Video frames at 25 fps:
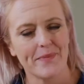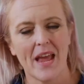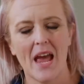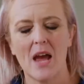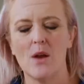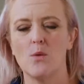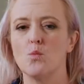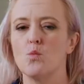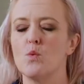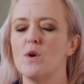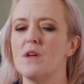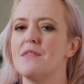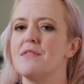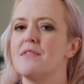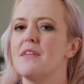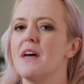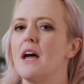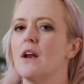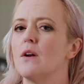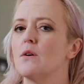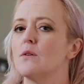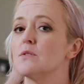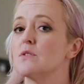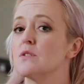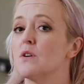And with
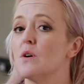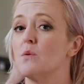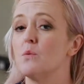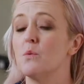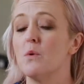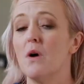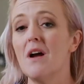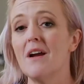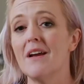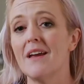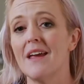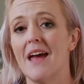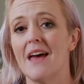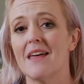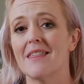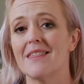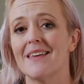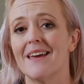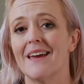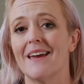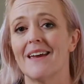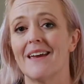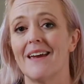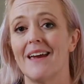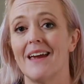that, also work
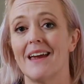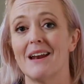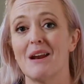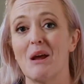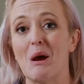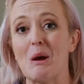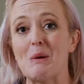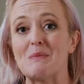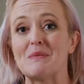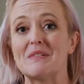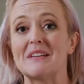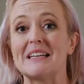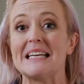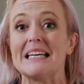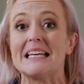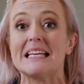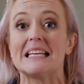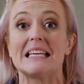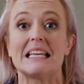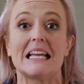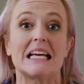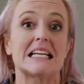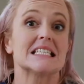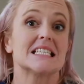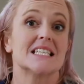ethic and hopefully
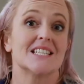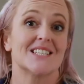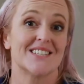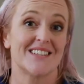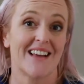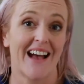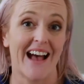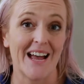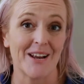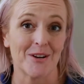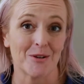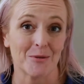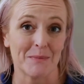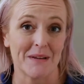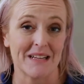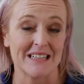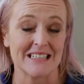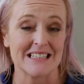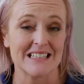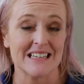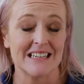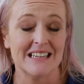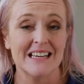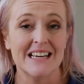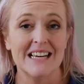less
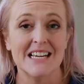entitlement.